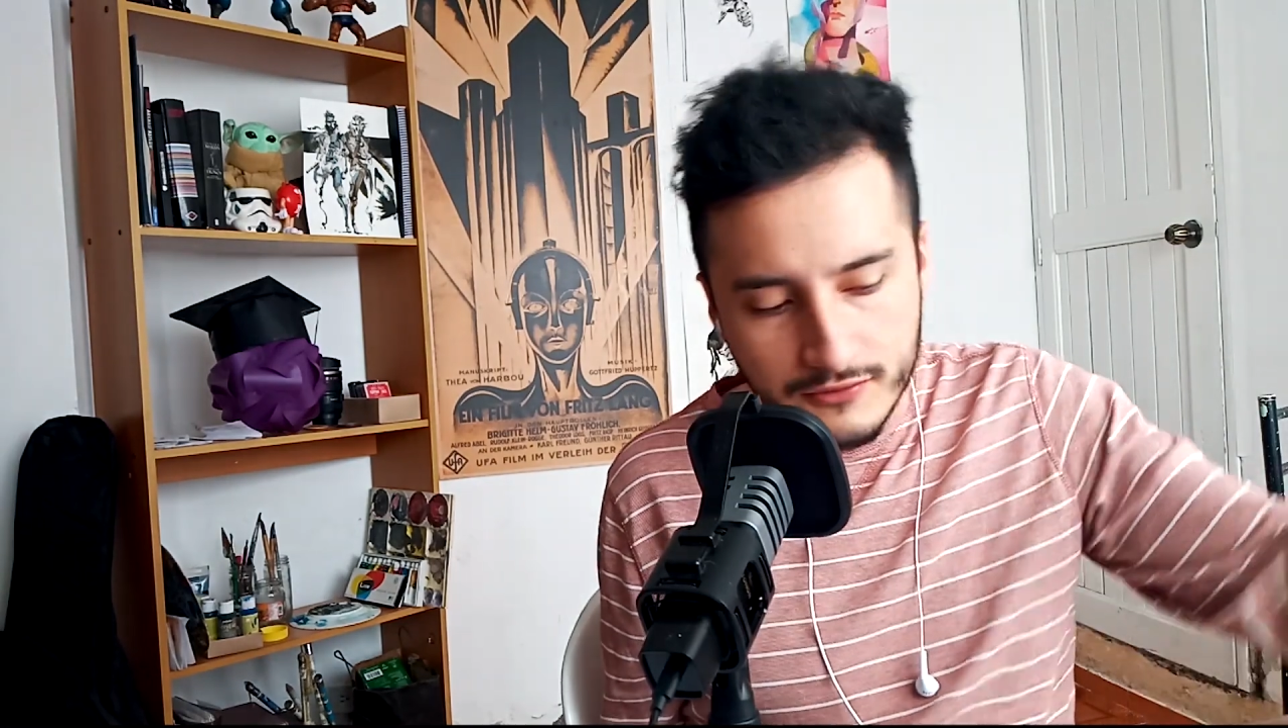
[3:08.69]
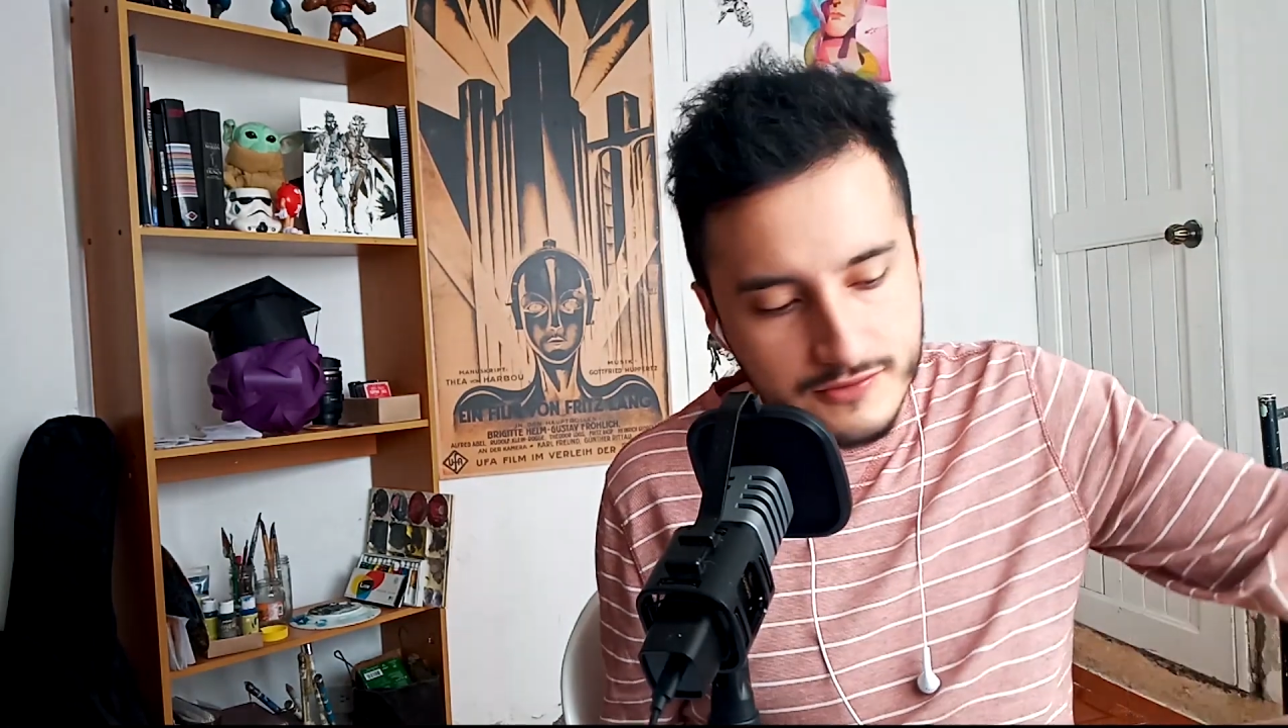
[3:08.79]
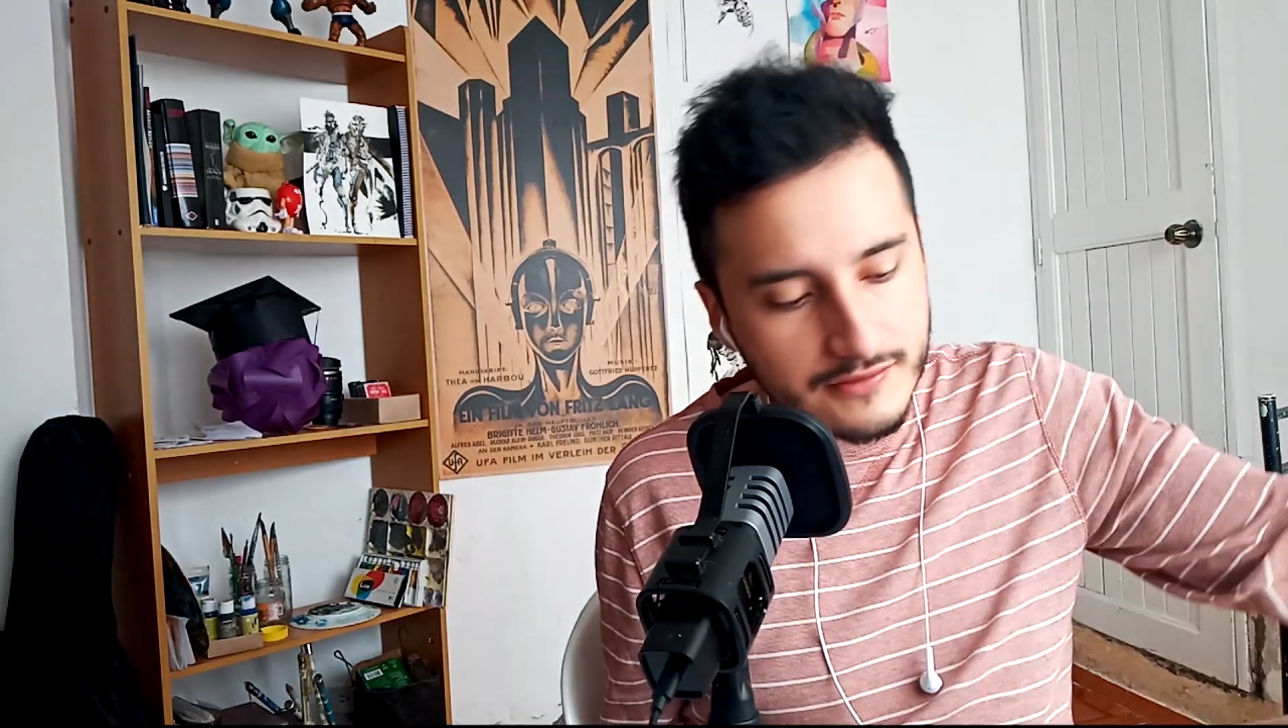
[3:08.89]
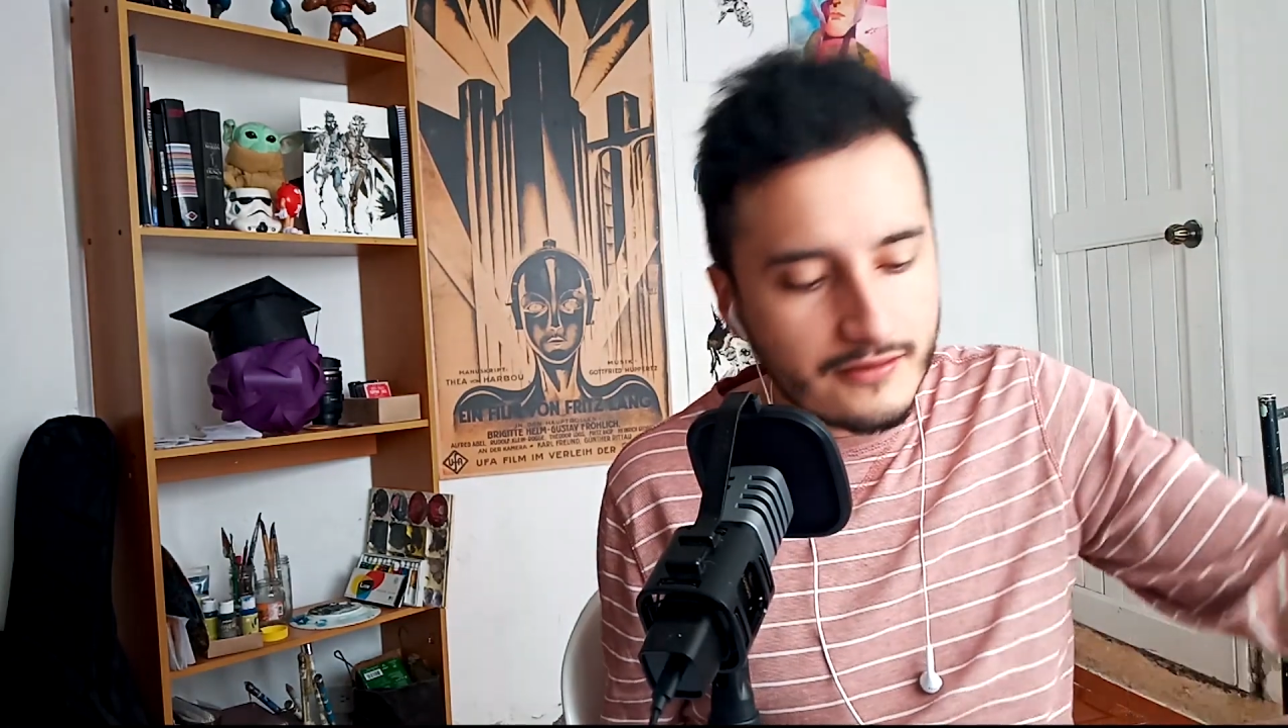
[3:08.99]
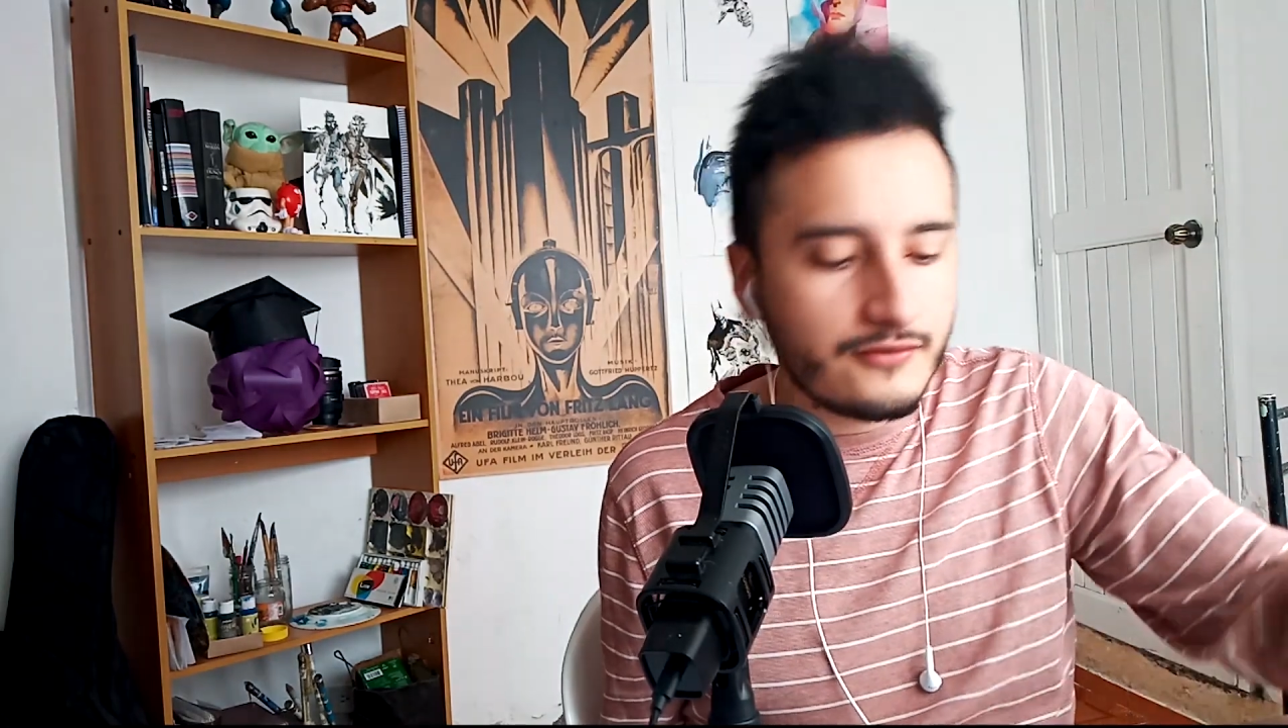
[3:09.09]

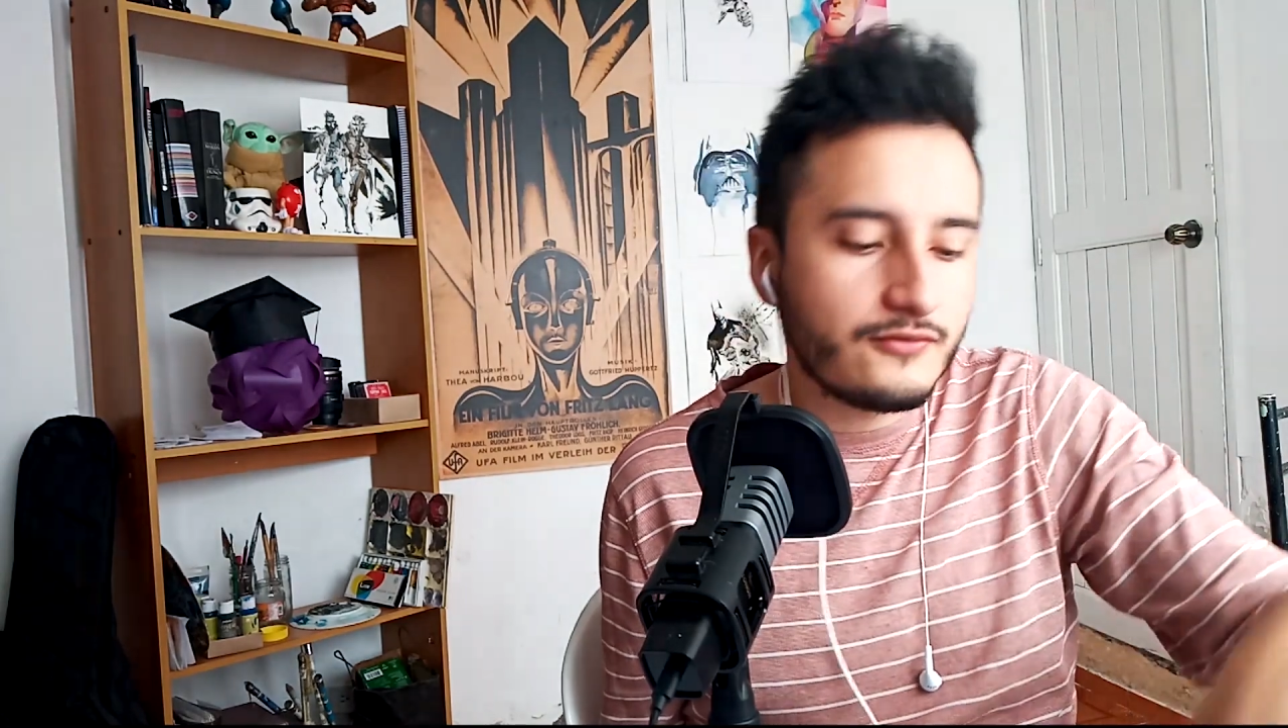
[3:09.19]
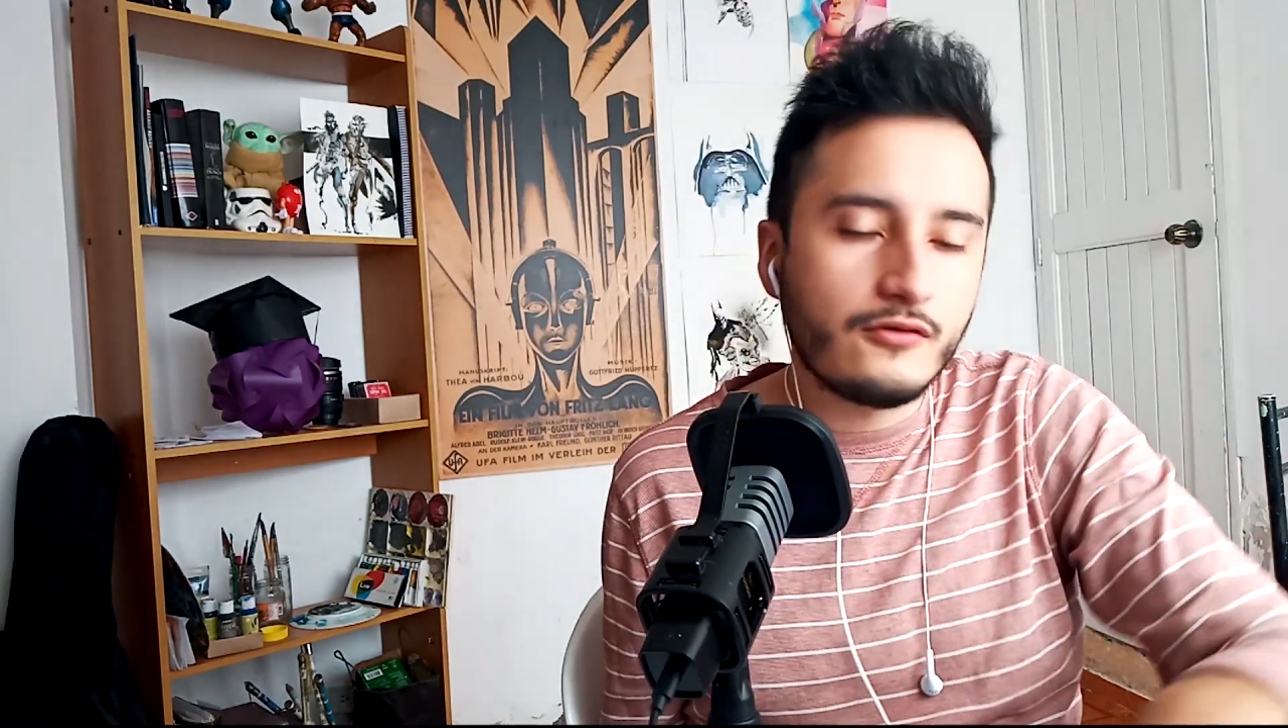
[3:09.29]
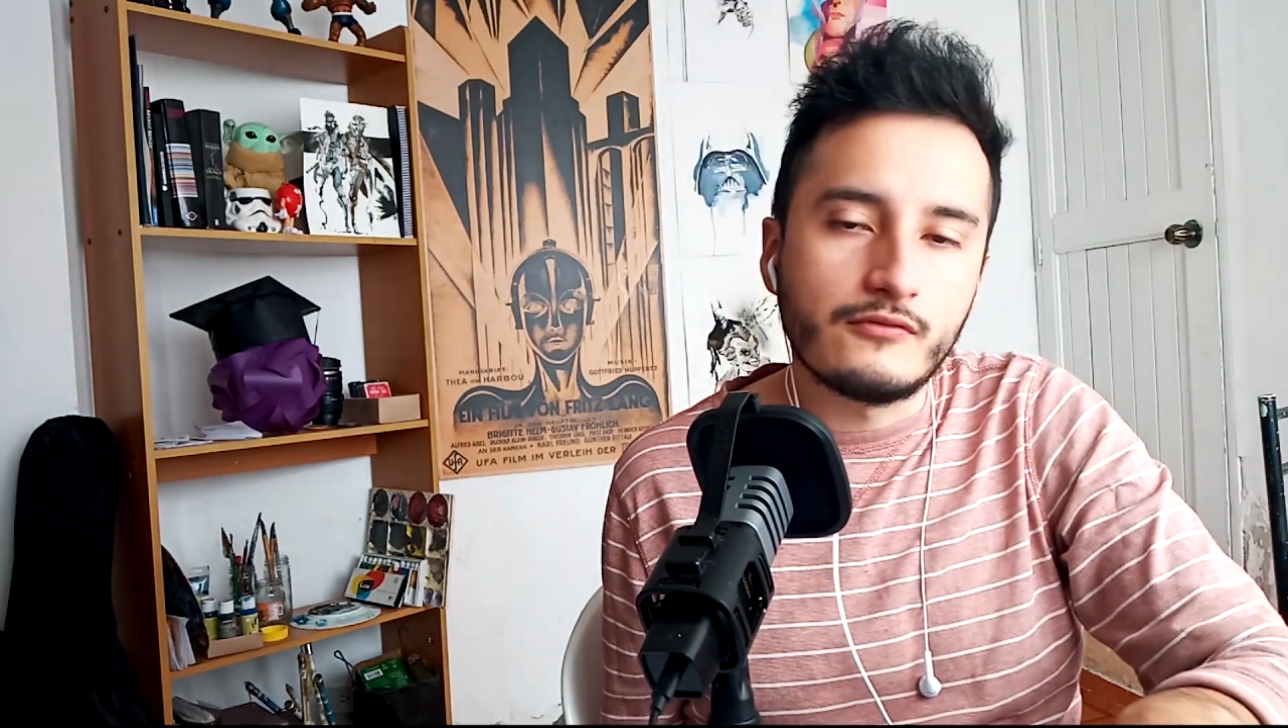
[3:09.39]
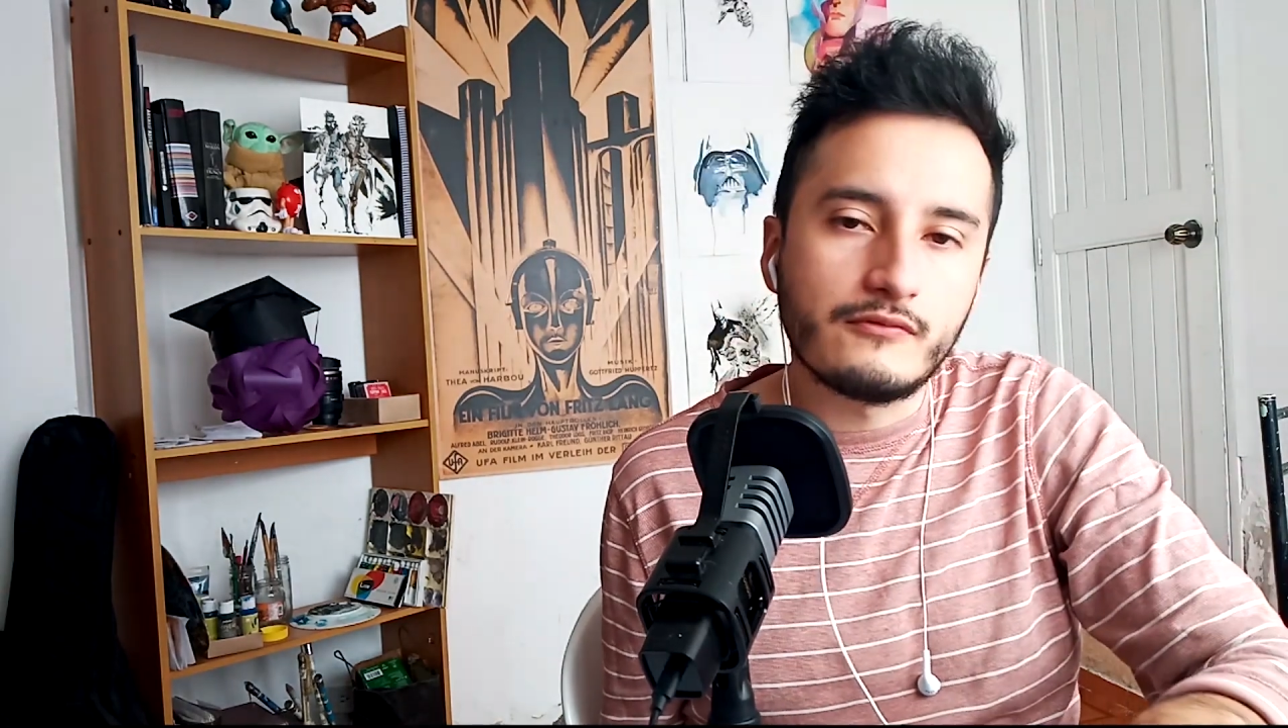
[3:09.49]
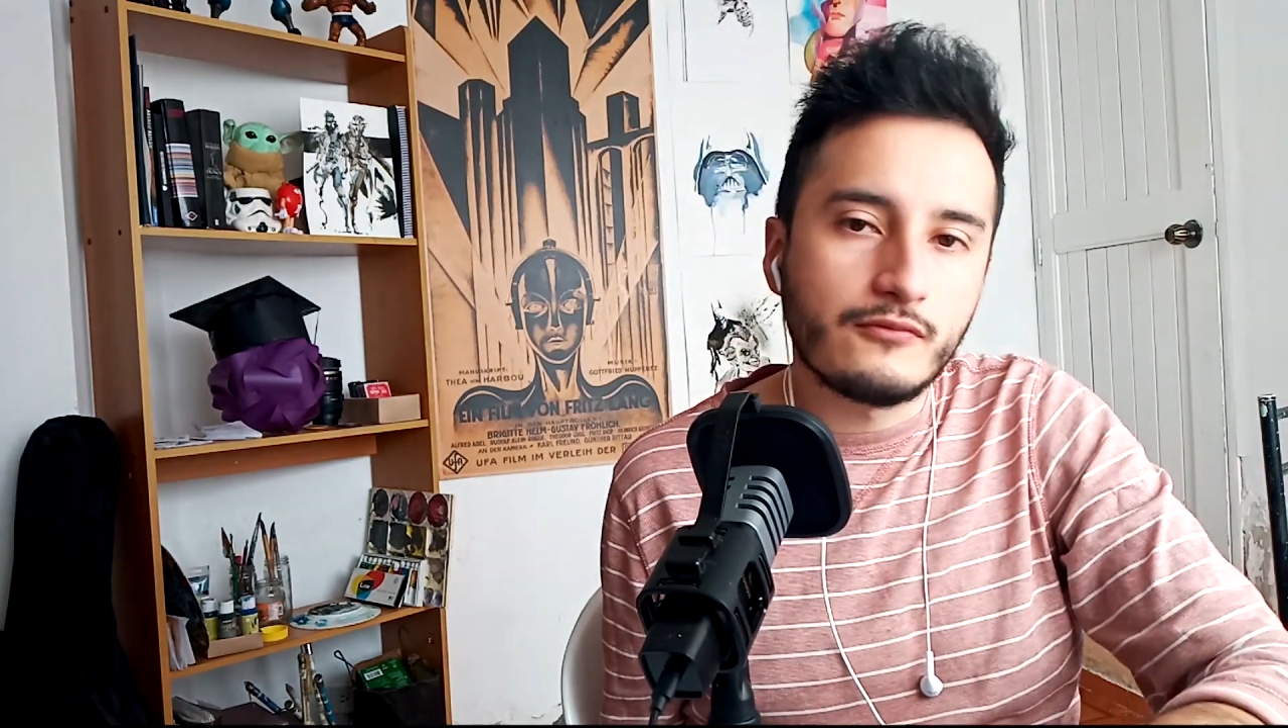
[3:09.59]
concerning, you know,